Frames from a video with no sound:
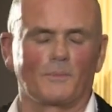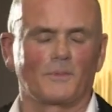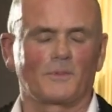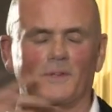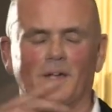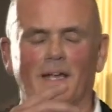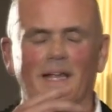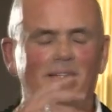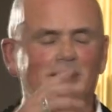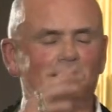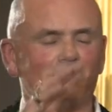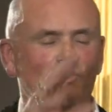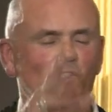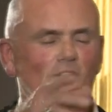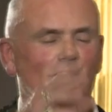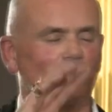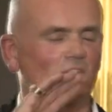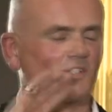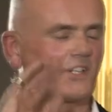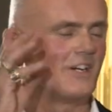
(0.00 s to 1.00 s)
Sorry, I said
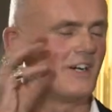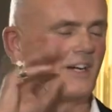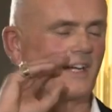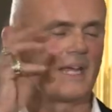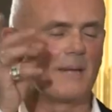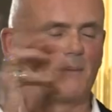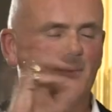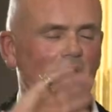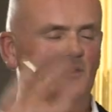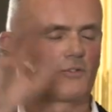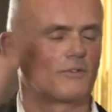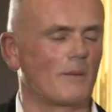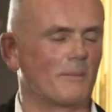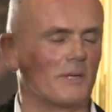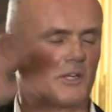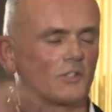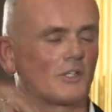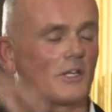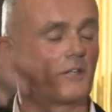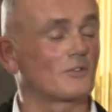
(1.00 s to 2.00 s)
Shah Jahan came, that's
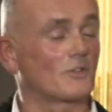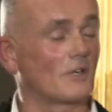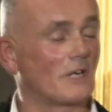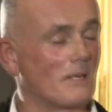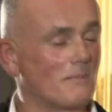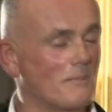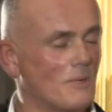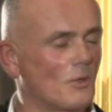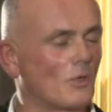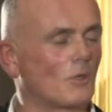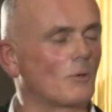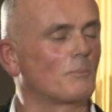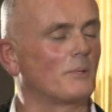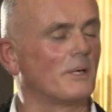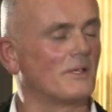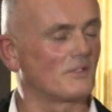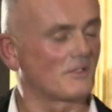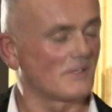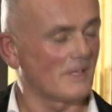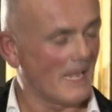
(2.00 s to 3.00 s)
rubbish. Sorry, a Mughal
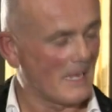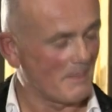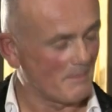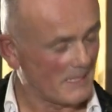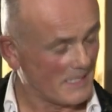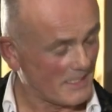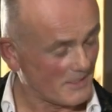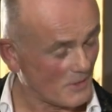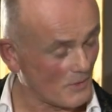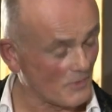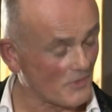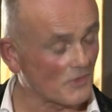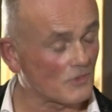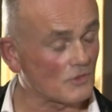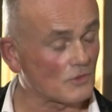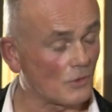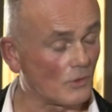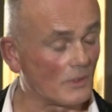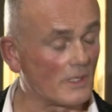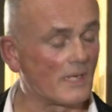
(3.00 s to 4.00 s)
prince came and he told the
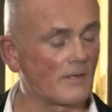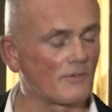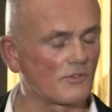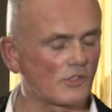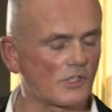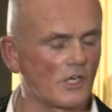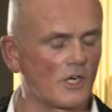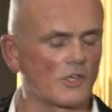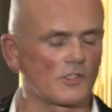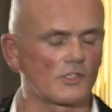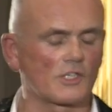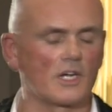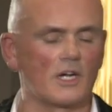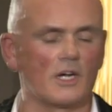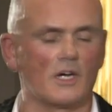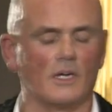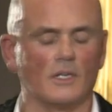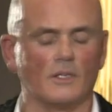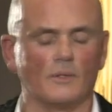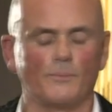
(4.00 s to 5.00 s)
story of Shah
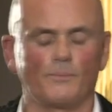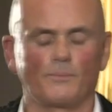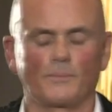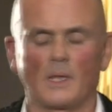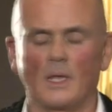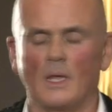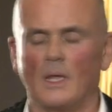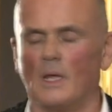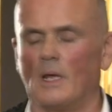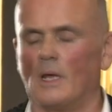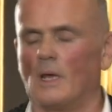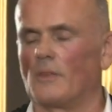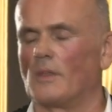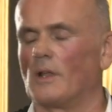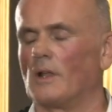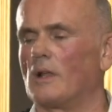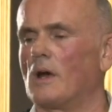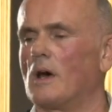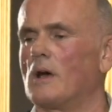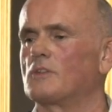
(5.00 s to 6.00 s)
Jahan, the
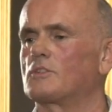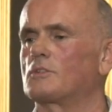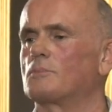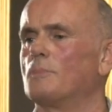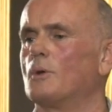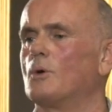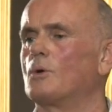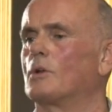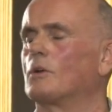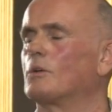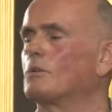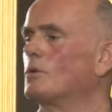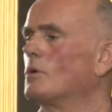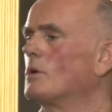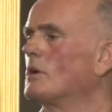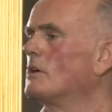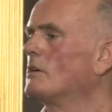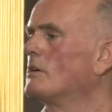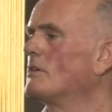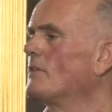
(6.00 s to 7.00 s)
last Mughal
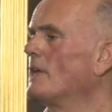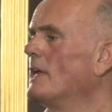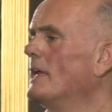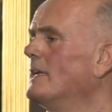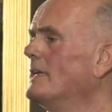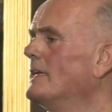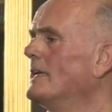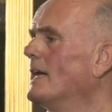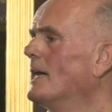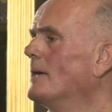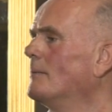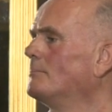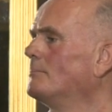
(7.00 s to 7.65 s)
ruler of India.